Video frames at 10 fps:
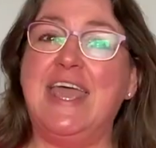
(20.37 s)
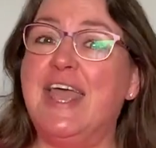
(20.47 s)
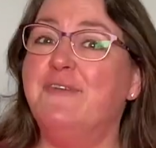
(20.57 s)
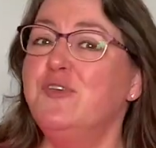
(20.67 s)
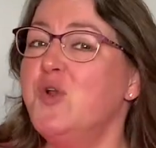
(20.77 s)

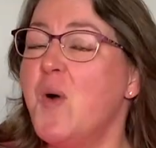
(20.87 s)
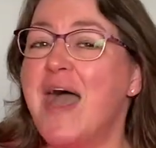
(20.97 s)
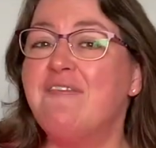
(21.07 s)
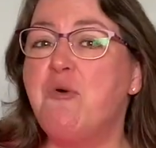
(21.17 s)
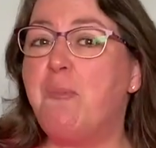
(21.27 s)
If you don't
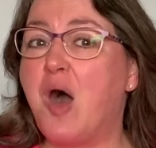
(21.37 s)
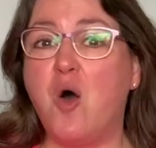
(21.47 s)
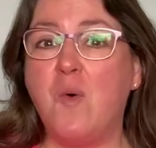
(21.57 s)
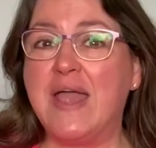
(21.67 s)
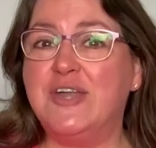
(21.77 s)
have a
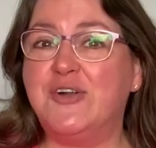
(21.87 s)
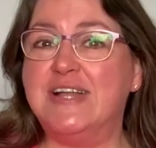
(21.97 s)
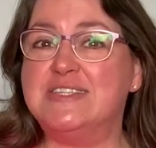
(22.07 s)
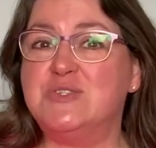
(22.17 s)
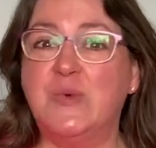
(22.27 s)
ball winder
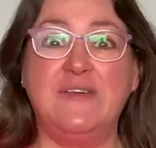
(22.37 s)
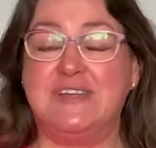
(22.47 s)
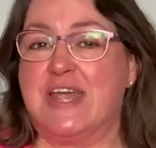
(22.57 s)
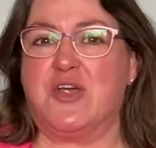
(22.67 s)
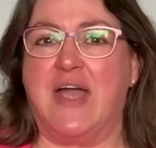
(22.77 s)
and Swift
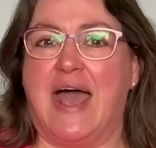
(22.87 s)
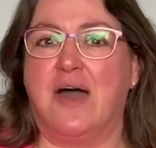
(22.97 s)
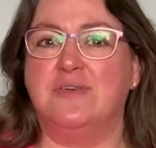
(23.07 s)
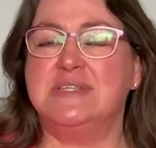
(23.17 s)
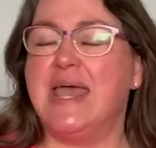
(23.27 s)
at your
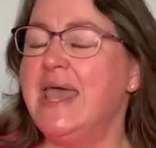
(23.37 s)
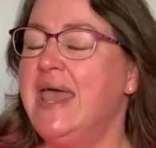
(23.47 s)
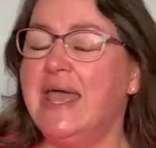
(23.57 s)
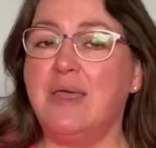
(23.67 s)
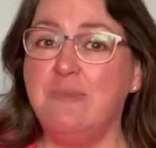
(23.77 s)
house,
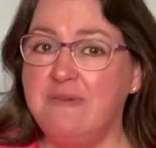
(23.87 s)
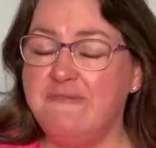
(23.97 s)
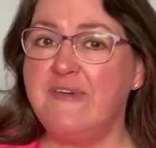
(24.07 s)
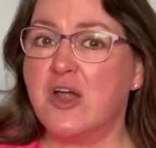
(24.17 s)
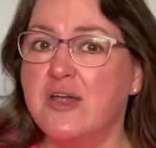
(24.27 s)
it can be
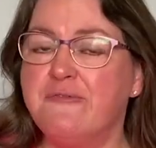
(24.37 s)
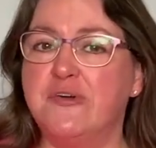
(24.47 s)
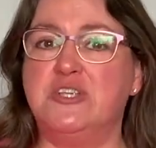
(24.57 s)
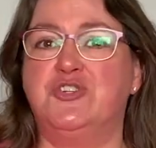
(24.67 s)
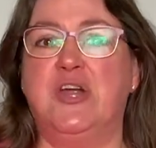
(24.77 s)
very
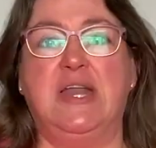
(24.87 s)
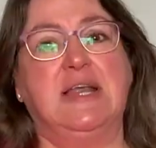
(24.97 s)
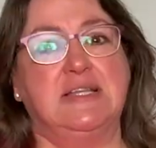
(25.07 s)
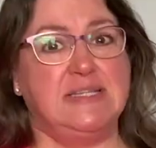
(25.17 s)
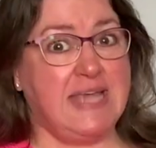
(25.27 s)

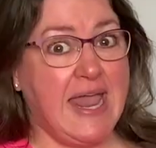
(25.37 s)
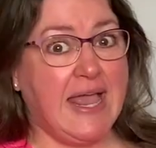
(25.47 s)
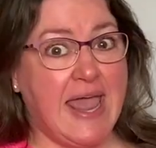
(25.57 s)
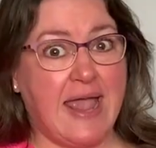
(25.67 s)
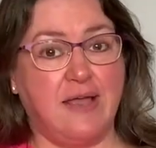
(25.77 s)
frustrating to take a
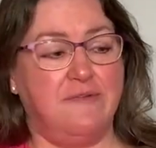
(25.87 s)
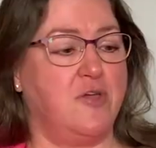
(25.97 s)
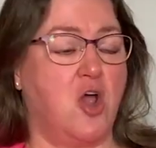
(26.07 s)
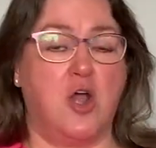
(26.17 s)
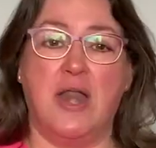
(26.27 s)
hank of
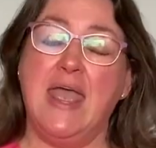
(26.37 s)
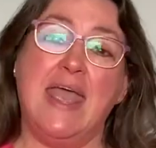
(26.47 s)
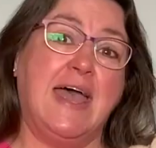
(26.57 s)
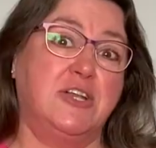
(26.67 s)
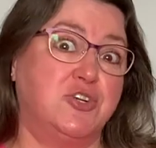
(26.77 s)
yarn
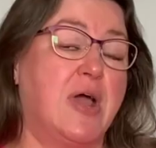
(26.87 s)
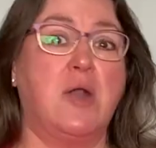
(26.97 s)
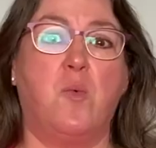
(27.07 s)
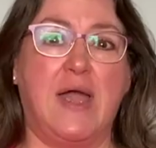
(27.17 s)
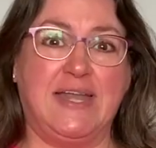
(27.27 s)
and try to
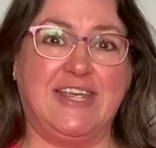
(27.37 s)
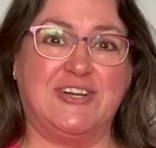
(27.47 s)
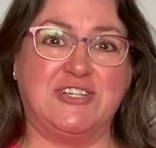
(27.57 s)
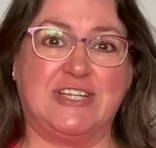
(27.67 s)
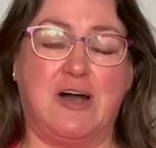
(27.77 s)
wind it
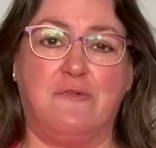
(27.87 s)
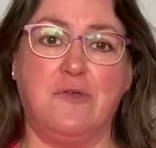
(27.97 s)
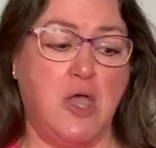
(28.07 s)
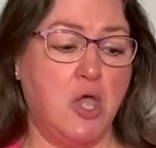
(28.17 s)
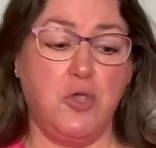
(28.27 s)
yourself.
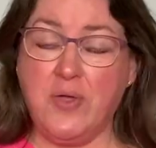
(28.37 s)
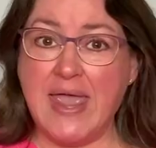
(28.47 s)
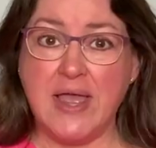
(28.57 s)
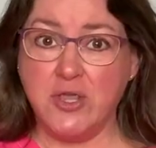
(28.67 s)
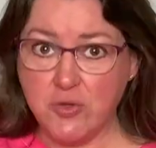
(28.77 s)
You
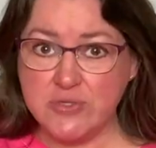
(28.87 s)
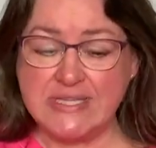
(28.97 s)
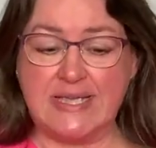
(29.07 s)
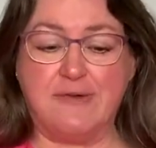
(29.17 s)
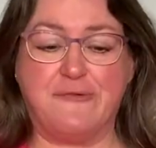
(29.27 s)
can't use
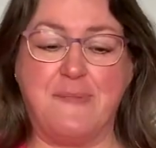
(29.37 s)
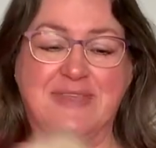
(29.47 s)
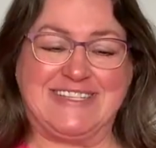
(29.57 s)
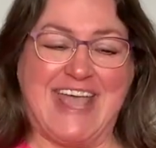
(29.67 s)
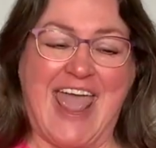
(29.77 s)
it from
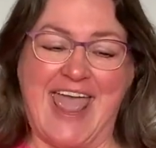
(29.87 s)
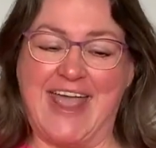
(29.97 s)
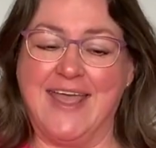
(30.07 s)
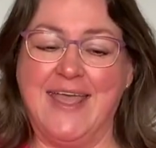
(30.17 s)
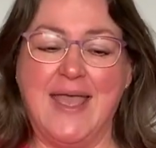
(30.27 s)
this
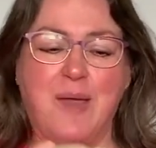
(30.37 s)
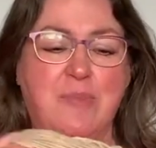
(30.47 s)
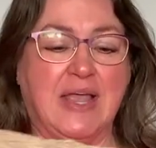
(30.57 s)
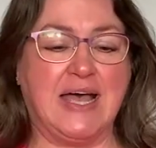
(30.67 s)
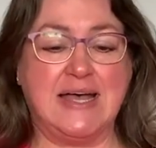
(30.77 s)
hank
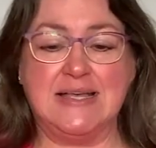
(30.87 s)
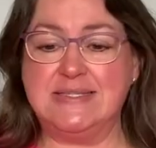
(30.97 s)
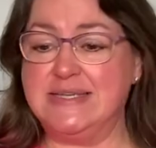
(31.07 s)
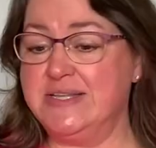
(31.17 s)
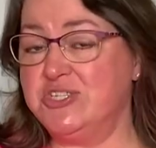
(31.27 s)

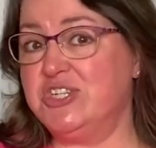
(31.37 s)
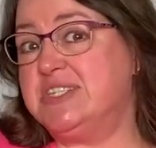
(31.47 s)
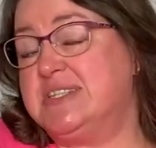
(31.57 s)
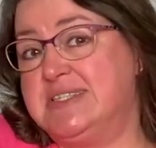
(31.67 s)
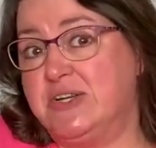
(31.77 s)
because it's
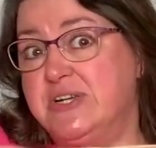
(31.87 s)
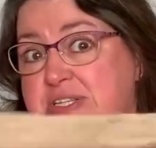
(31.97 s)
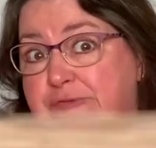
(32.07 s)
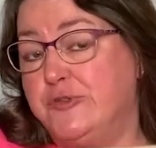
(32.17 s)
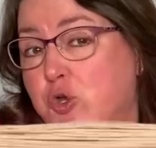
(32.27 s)
just a series
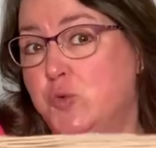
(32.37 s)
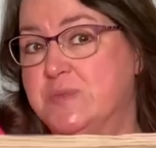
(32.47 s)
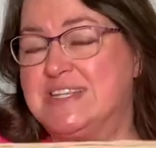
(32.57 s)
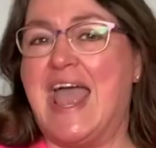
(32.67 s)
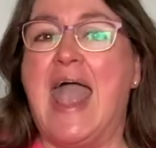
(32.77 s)
of
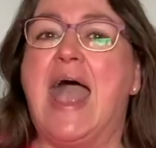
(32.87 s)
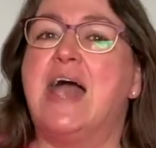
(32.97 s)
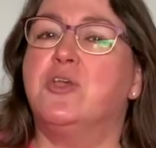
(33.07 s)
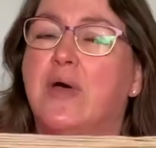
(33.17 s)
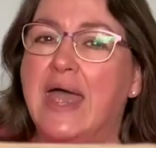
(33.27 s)
loops
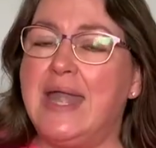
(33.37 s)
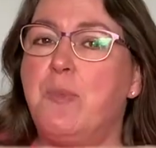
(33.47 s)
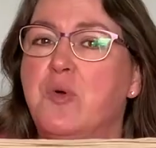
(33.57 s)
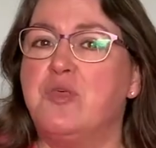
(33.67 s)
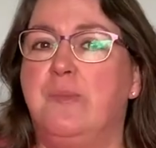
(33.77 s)
and you'll end up
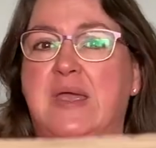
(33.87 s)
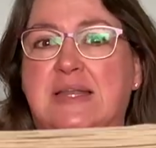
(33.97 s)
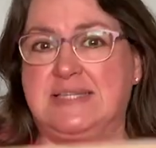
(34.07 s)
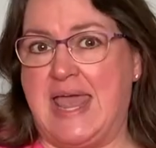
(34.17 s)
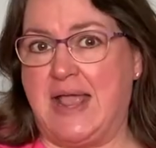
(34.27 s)
with a
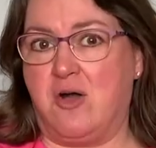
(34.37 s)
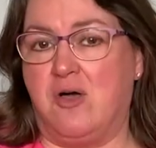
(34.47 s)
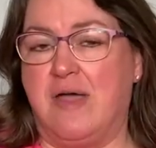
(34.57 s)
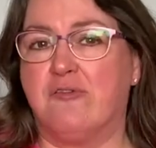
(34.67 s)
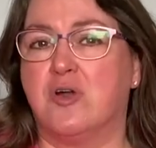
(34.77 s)
big tangle.
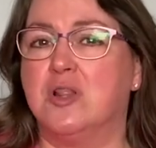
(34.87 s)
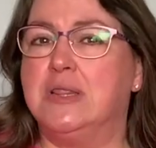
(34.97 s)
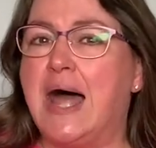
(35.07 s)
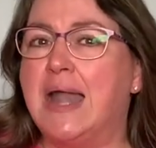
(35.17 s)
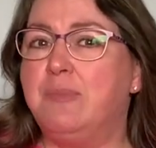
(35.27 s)
I've heard a
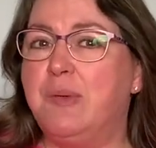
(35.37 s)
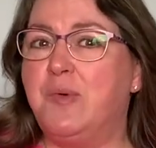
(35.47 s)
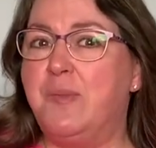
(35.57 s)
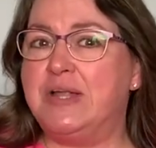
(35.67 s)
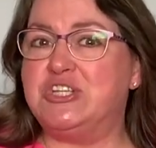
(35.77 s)
lot of
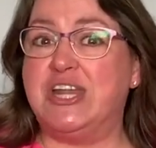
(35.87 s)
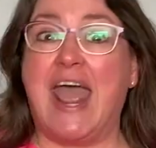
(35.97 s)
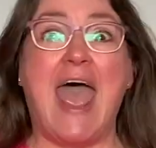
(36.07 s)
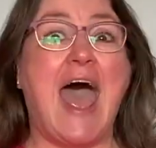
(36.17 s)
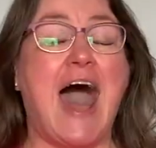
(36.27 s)
people mention
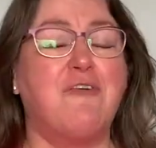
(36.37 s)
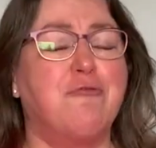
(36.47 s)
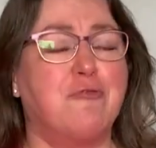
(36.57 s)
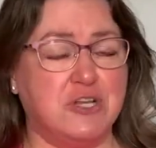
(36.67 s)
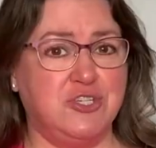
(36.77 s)
how
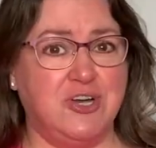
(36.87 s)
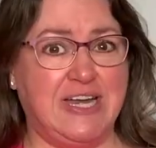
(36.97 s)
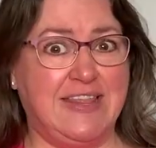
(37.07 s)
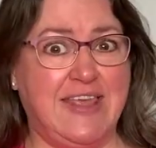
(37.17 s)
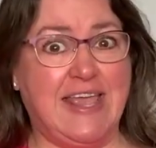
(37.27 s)

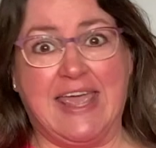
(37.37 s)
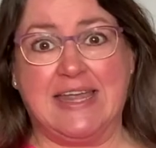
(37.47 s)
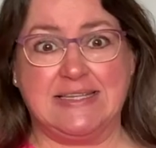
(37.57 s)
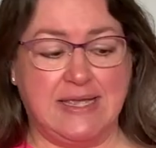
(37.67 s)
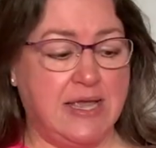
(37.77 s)
frustrated they
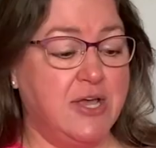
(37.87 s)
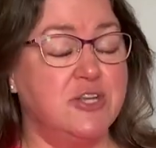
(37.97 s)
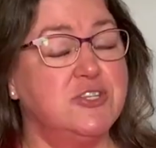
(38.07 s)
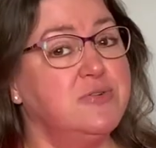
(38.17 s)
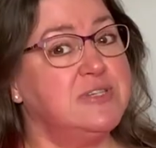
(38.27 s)
get.
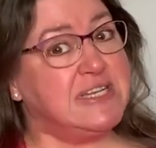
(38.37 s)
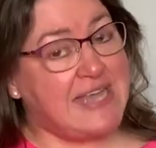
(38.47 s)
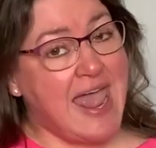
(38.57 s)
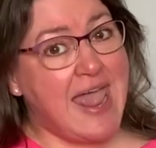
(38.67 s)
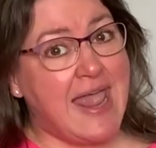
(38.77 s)
So
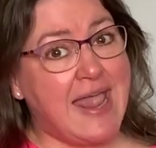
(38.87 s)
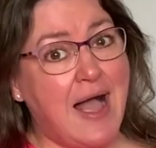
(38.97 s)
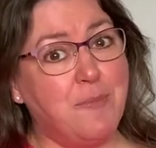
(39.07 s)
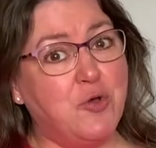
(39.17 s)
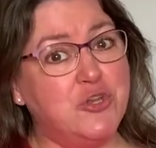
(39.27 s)
today
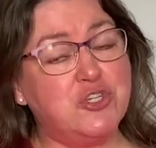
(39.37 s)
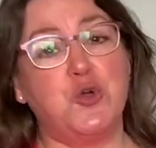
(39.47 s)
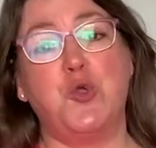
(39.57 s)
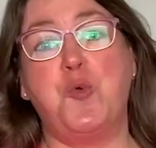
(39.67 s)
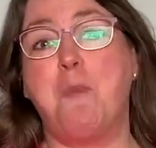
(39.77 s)
I'm going to show
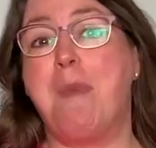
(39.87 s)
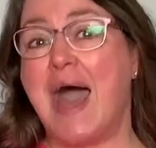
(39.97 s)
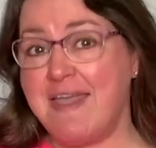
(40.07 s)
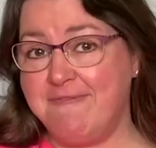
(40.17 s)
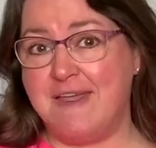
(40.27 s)
you
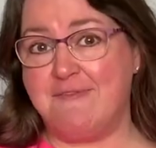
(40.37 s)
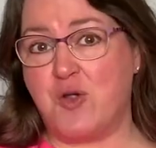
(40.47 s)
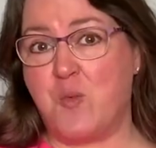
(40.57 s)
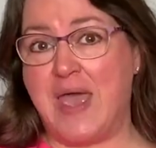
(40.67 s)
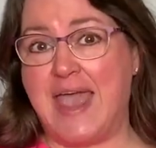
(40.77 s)
my
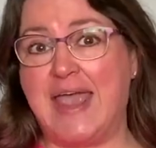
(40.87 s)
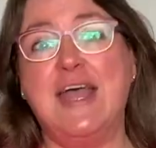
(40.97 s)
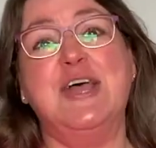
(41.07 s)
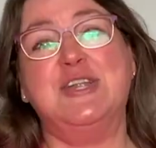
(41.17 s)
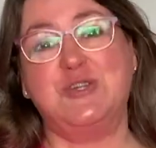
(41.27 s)
favorite way
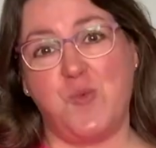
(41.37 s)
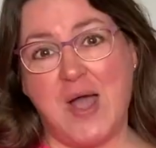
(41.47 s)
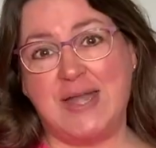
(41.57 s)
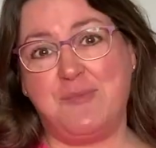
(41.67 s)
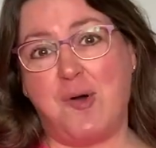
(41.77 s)
to
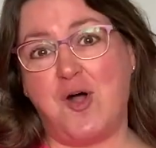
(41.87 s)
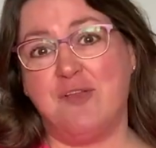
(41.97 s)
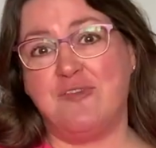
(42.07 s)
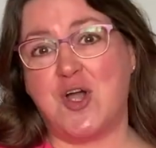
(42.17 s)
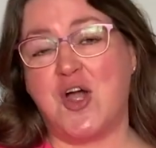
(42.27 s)
wind a ball
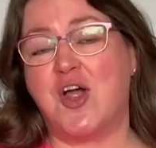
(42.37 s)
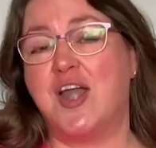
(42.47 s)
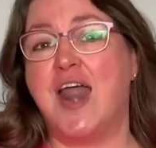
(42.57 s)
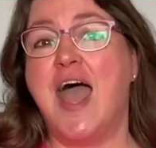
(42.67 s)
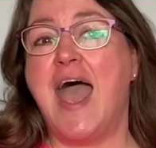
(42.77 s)
of
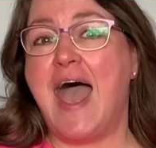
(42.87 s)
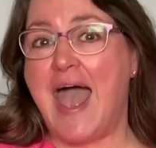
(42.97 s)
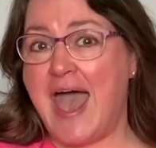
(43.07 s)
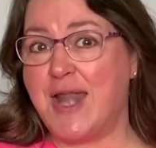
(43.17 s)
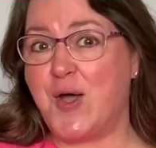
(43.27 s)
yarn
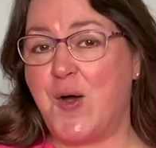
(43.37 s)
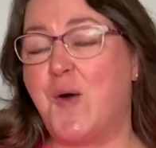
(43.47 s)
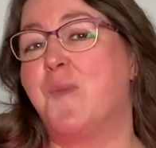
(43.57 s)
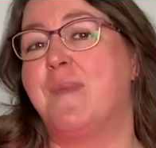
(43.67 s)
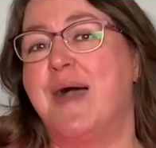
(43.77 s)
at
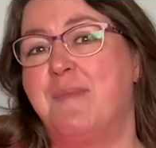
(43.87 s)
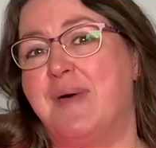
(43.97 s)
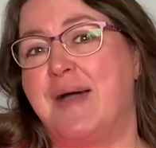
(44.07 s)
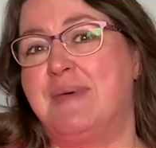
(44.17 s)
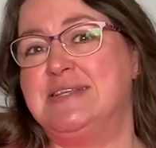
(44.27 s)
home
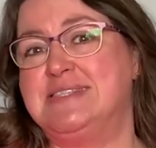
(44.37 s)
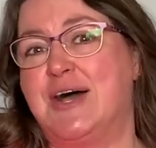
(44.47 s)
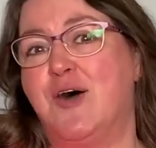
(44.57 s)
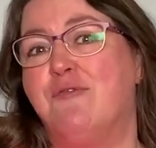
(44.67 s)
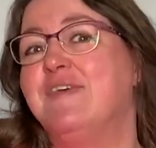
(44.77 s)
by
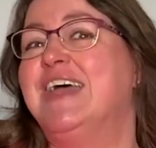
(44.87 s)
myself